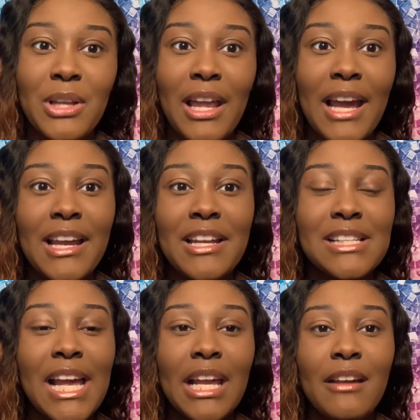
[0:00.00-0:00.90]
Like I can't just
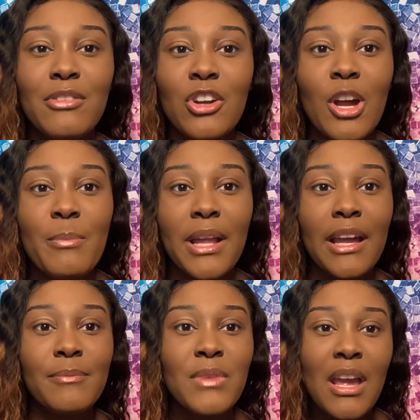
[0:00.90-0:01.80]
like give her up,
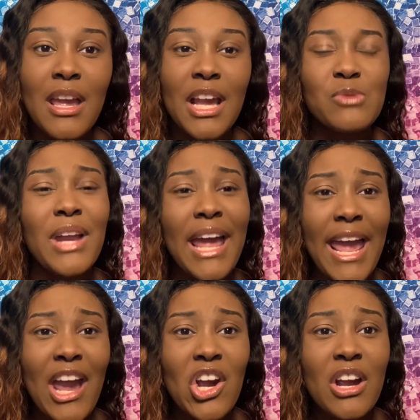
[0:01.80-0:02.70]
like, because when I
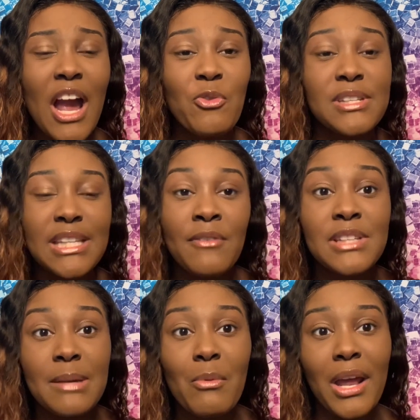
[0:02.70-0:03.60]
had her I was
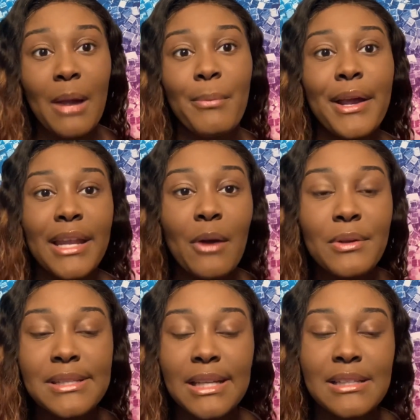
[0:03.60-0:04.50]
17. When I got pregnant I was
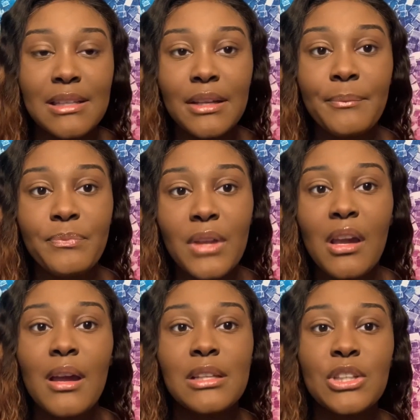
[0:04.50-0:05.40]
16.
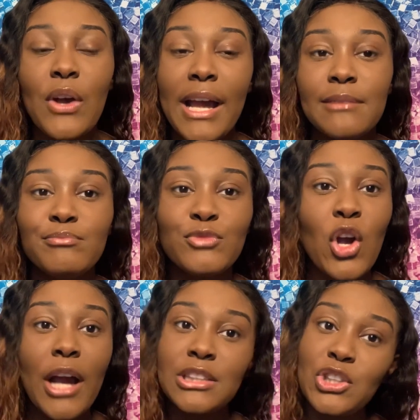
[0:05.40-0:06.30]
So I
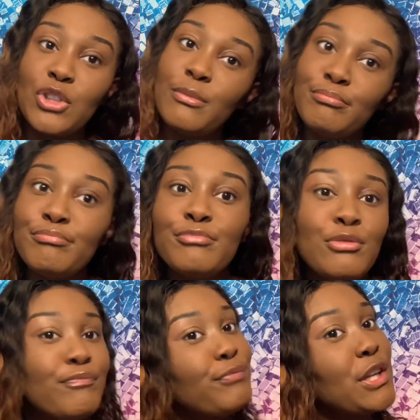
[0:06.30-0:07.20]
still
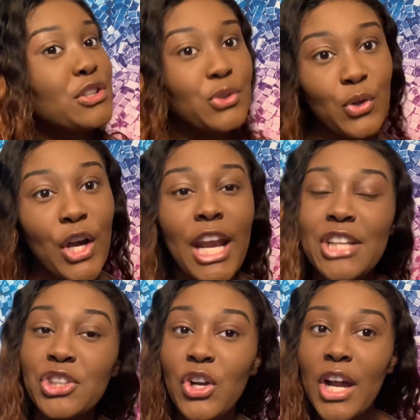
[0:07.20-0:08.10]
finished school and I
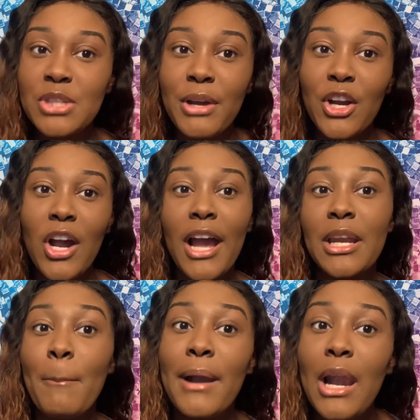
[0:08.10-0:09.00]
should graduate. Girl, I got a
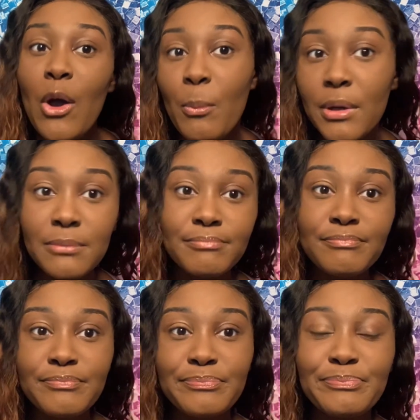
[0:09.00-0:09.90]
diploma.
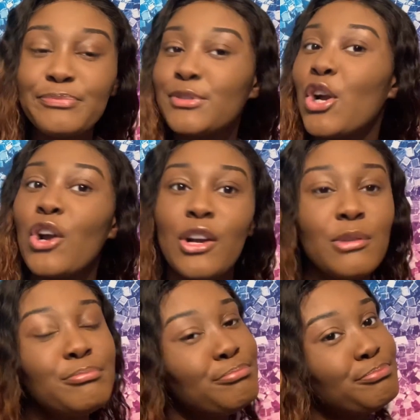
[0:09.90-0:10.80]
Girl,
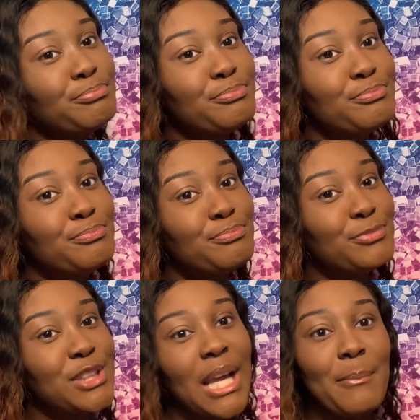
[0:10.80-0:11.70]

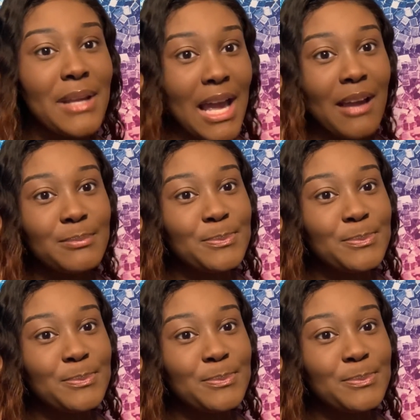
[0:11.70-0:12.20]
check me out.